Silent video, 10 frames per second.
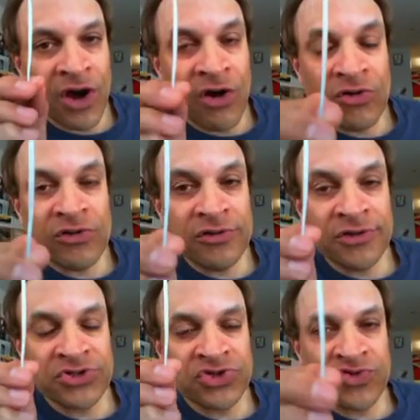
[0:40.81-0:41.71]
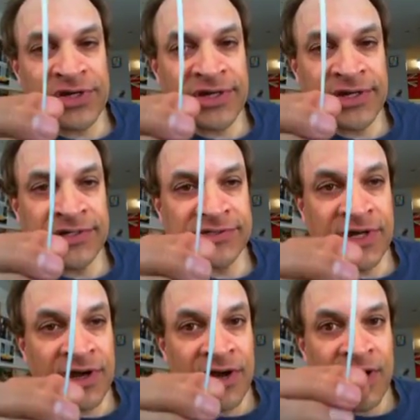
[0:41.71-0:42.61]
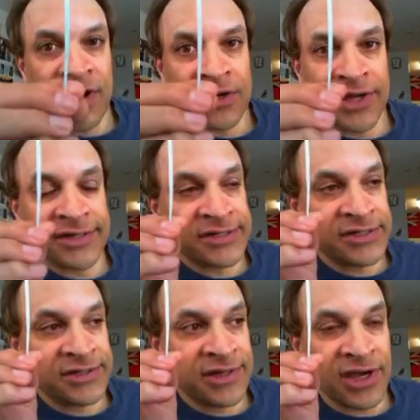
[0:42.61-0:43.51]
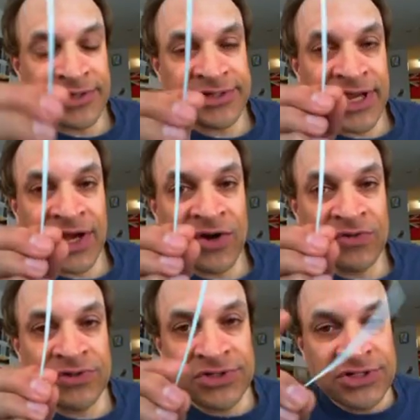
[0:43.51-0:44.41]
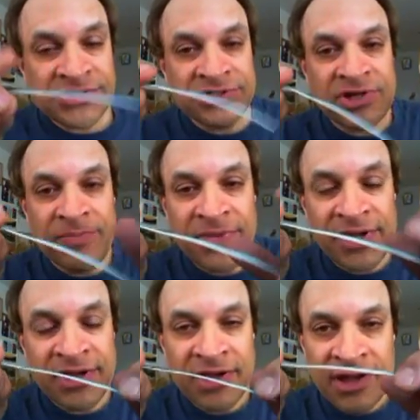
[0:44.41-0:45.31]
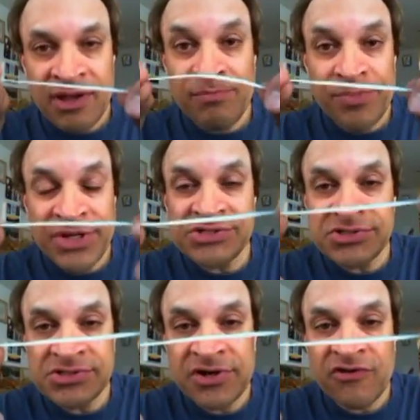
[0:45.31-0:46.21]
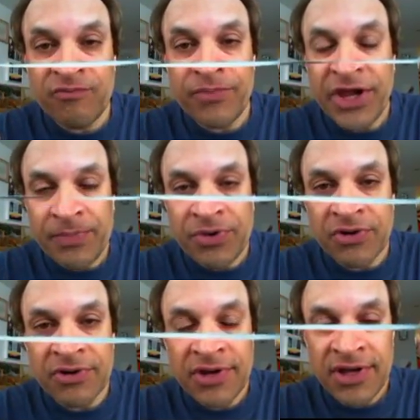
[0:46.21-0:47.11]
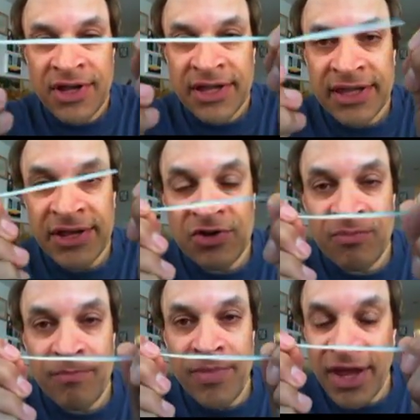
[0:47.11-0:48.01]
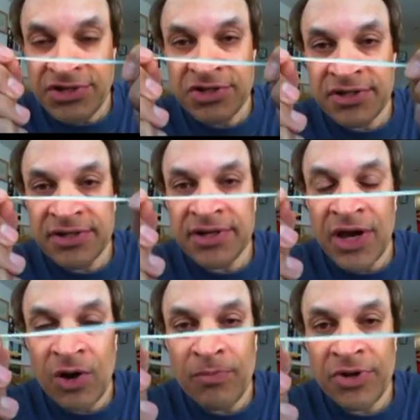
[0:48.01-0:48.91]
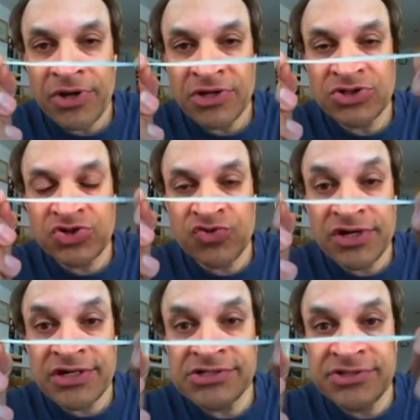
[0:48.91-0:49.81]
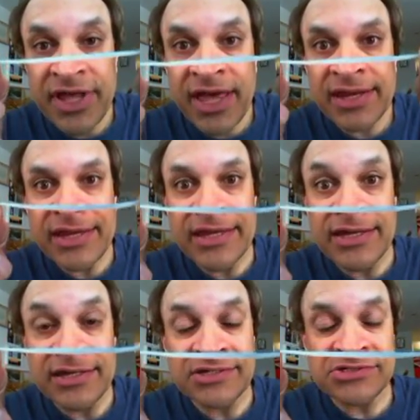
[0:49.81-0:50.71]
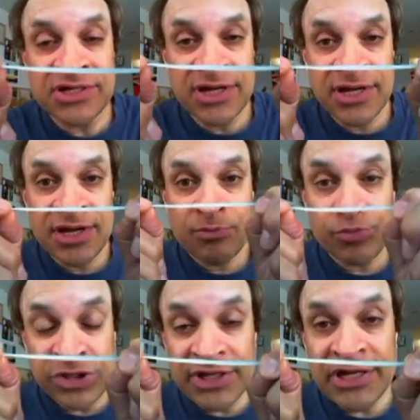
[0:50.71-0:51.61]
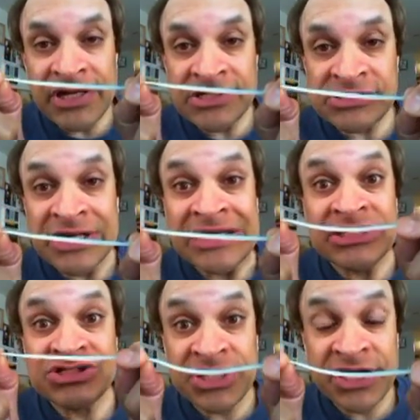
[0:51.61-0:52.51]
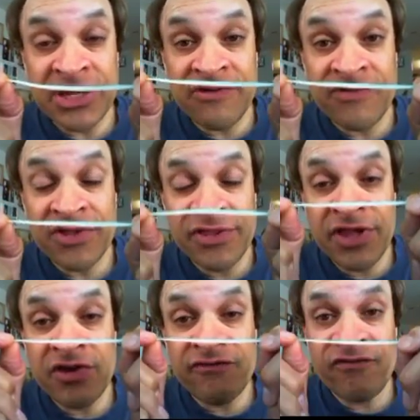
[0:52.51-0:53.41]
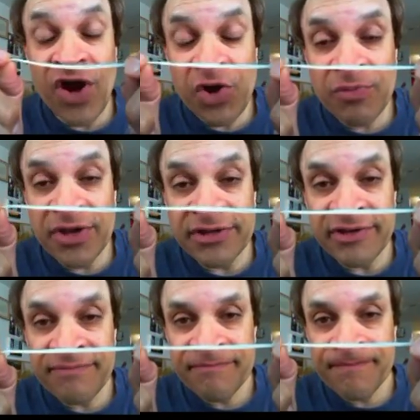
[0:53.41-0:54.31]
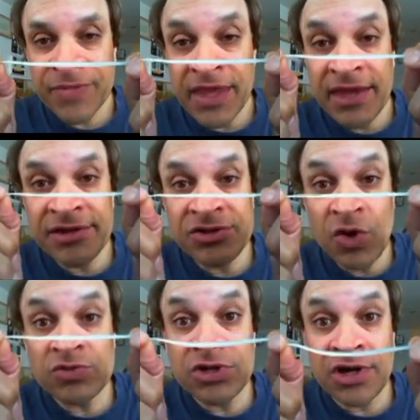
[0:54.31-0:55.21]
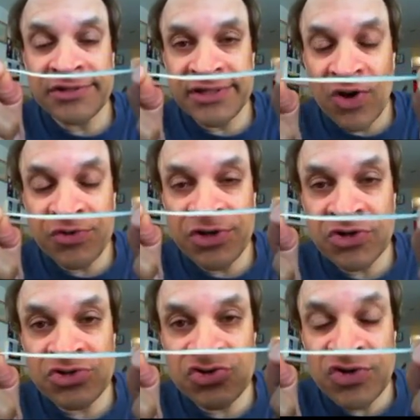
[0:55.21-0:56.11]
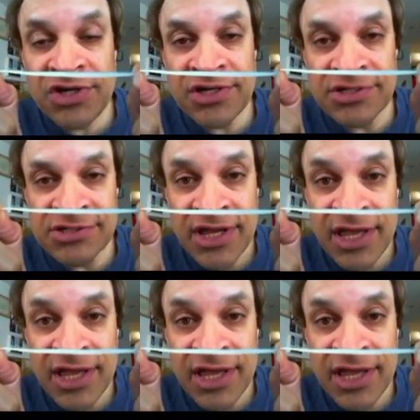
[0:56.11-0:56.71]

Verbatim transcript: All the trees get cut down just to make pieces of paper. Can you imagine how many trees that is? Please save the environment and don't cut down your trees.